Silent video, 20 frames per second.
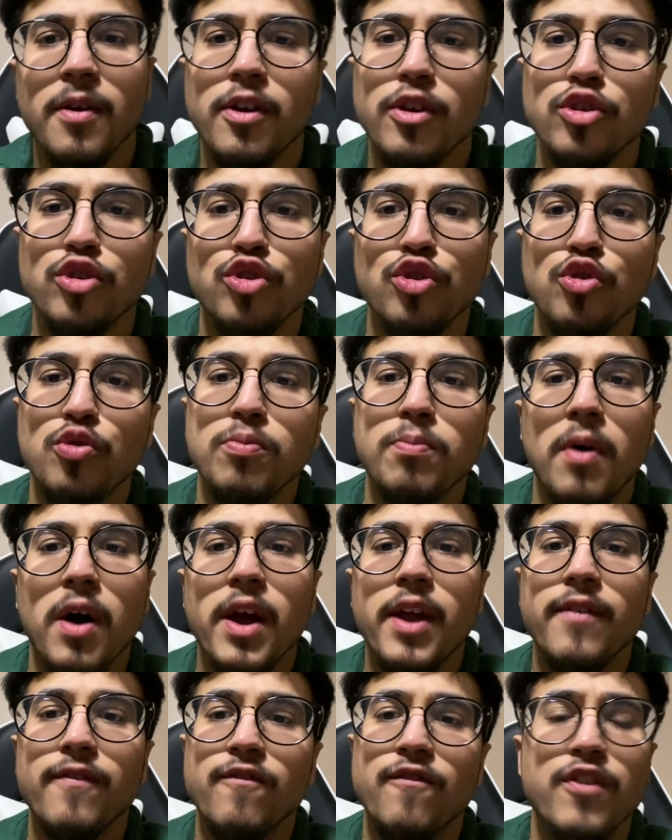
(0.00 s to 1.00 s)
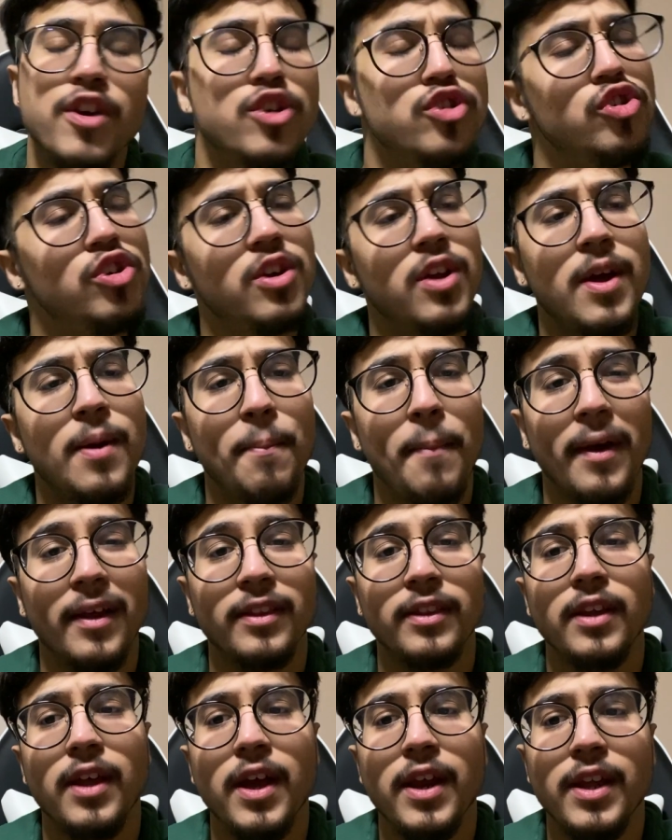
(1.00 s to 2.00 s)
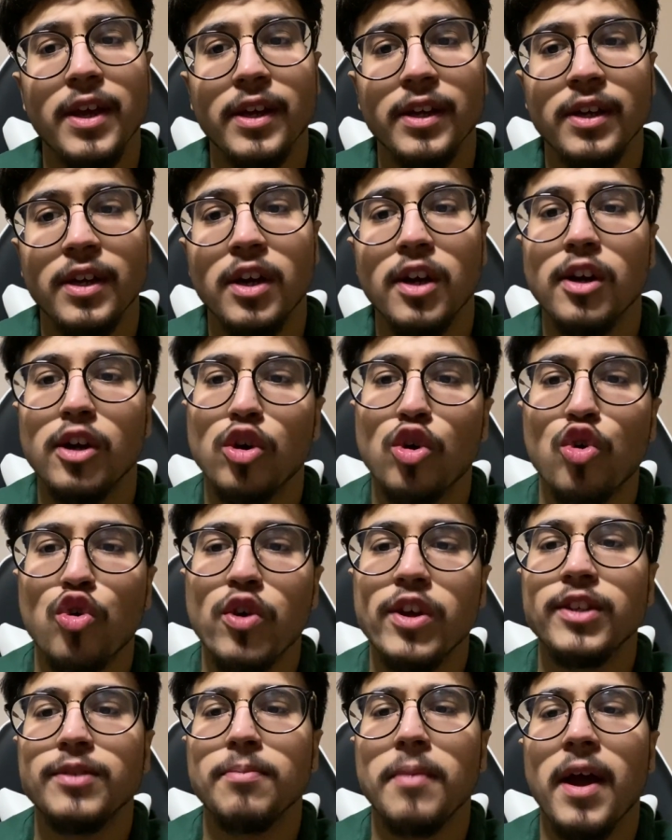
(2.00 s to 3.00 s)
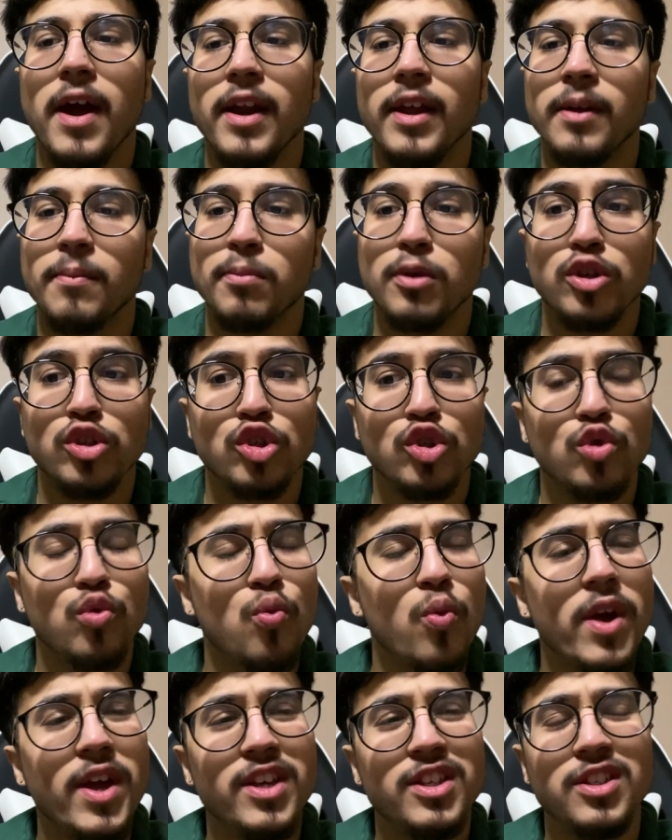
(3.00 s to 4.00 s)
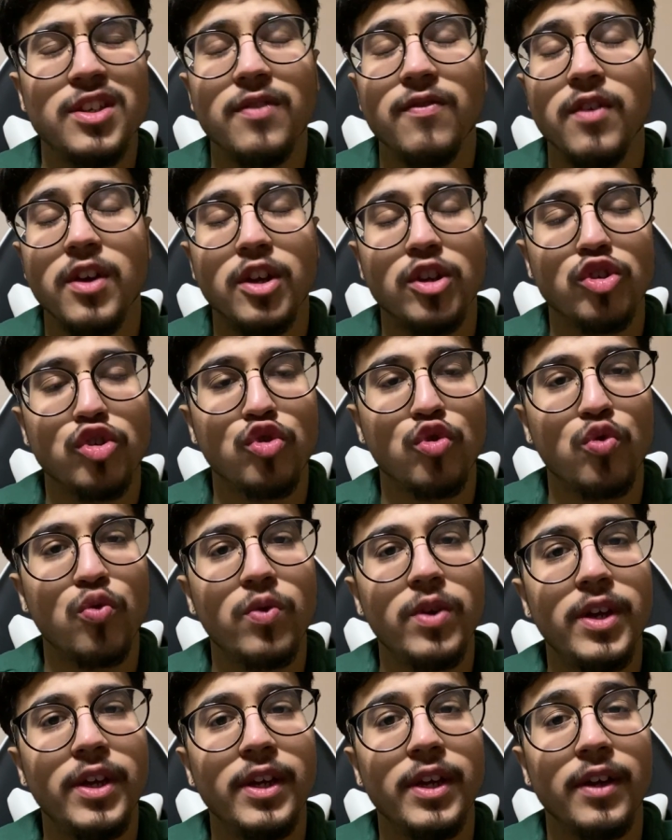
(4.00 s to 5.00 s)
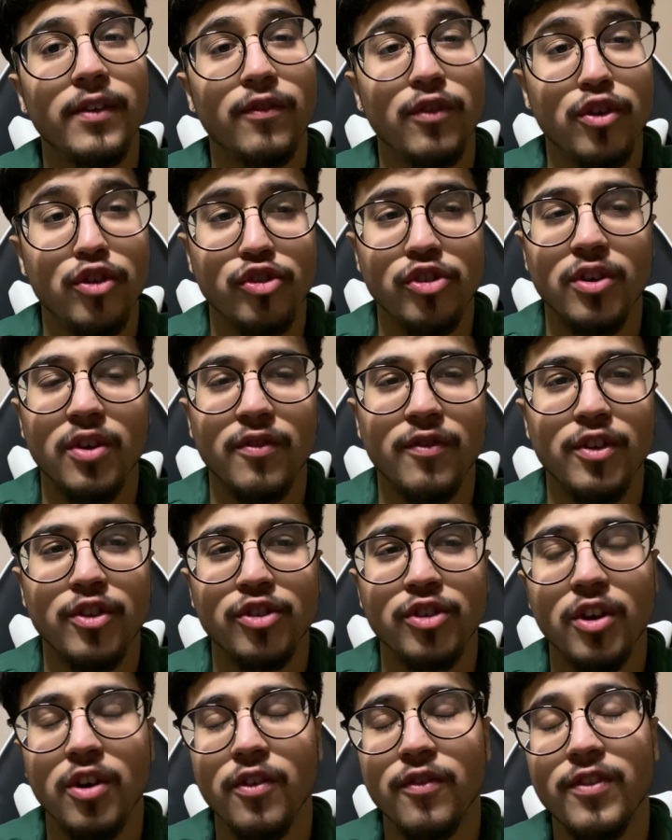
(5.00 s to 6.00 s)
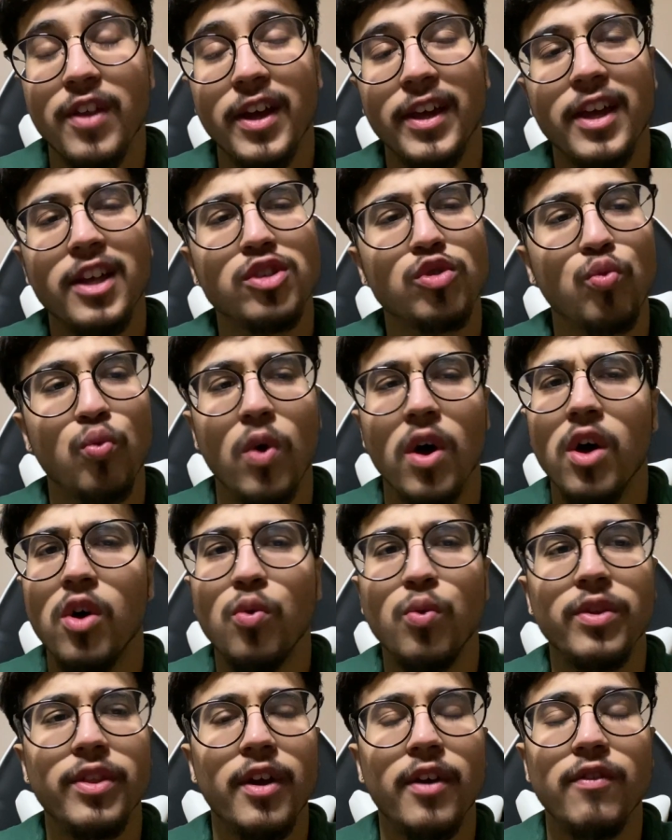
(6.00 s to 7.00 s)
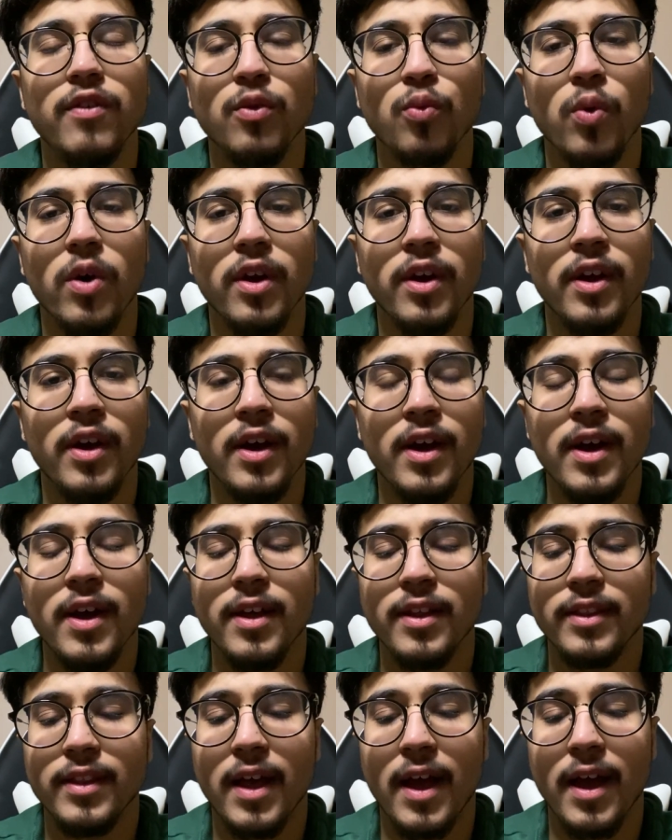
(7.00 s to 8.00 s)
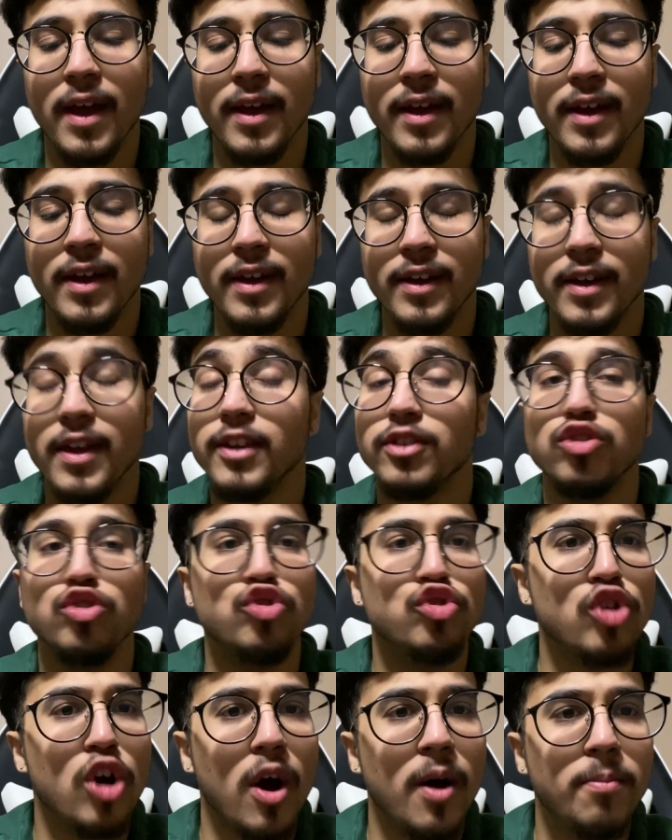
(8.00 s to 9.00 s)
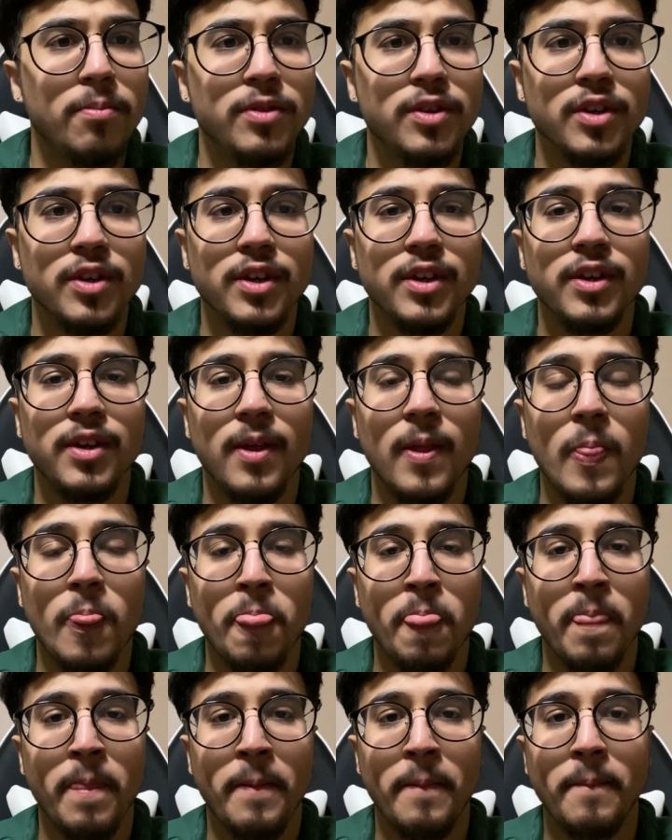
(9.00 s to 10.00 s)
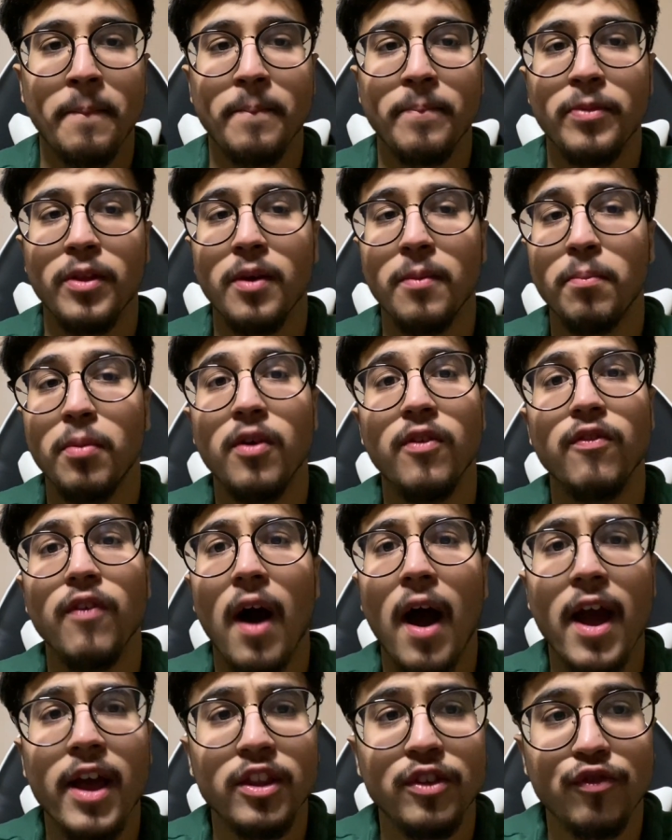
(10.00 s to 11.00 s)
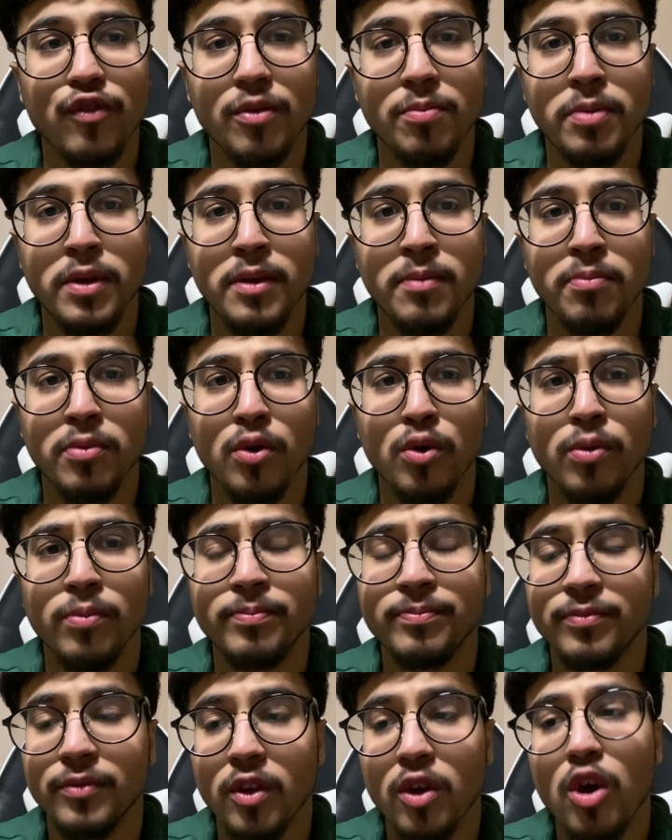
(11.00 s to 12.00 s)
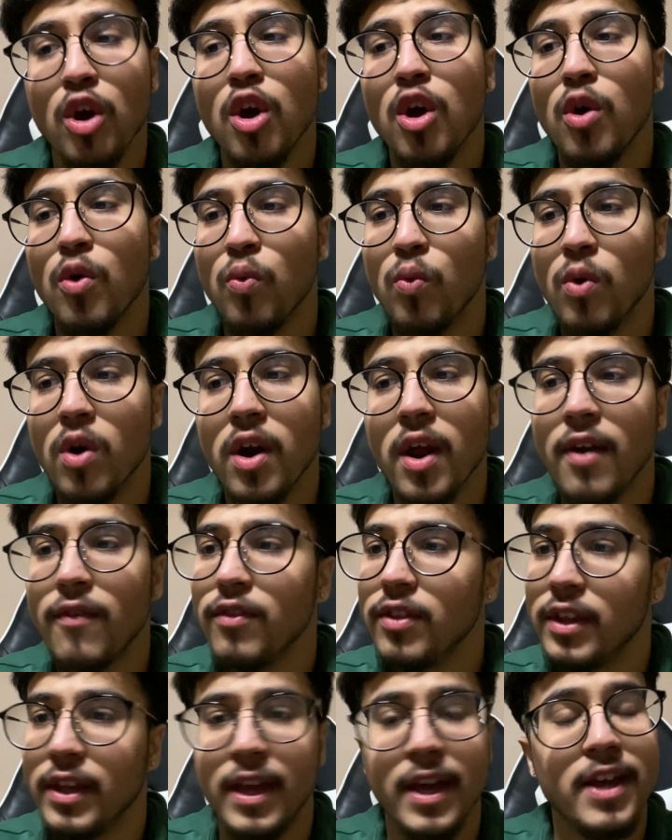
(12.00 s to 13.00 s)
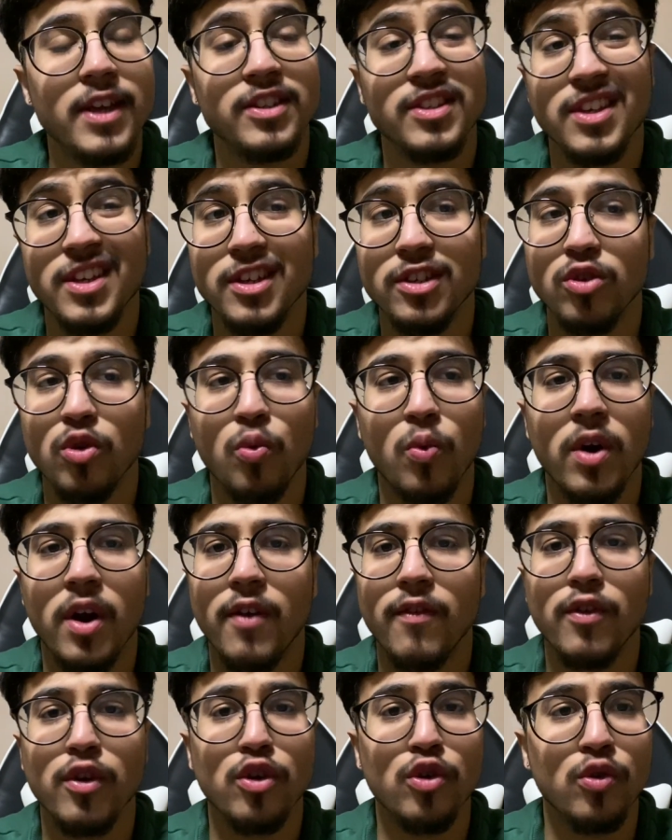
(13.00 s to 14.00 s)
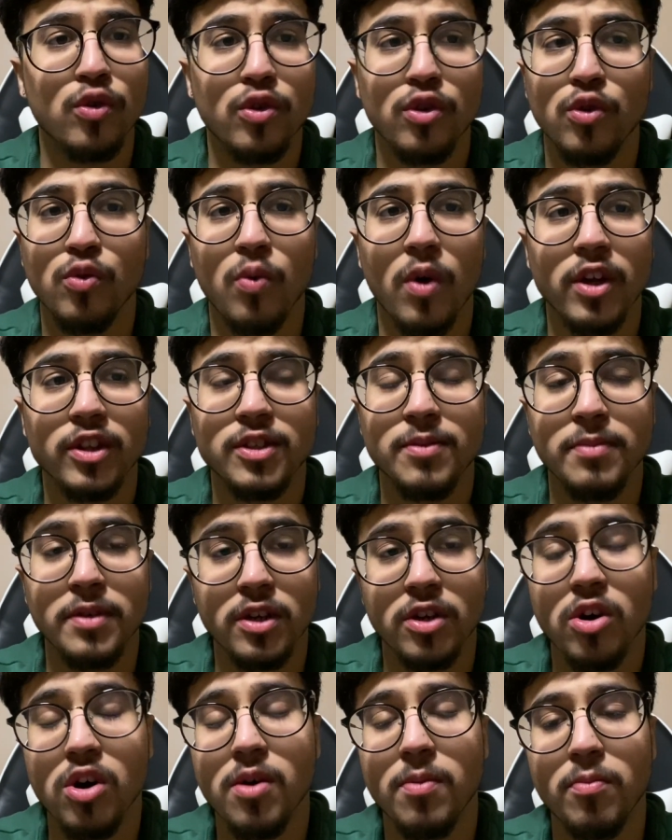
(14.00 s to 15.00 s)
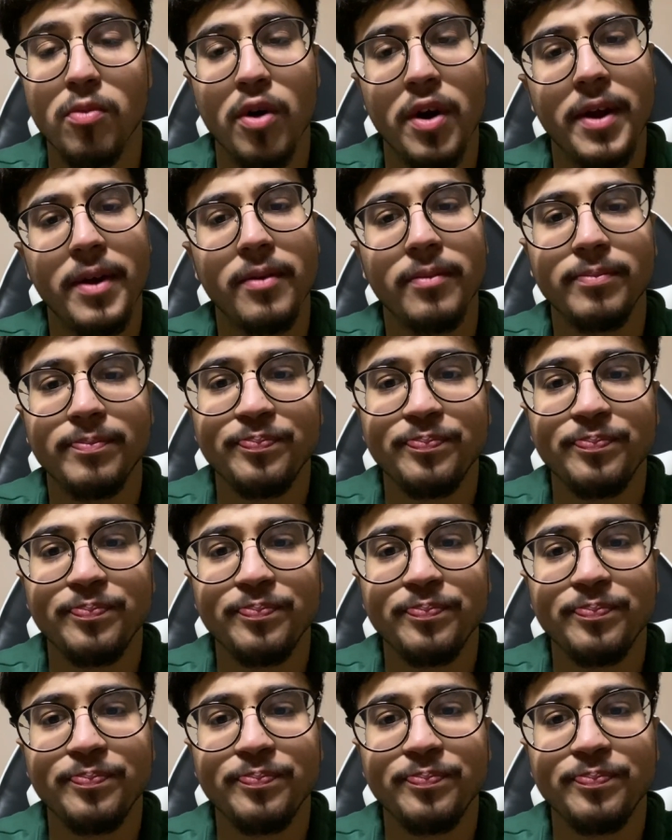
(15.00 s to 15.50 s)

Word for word: you might vision a magnetic, charismatic, persuasive, intriguing version of yourself that gets well with everyone, that gets the job done, provides for people, whatever the case is, or whatever you want to become, right?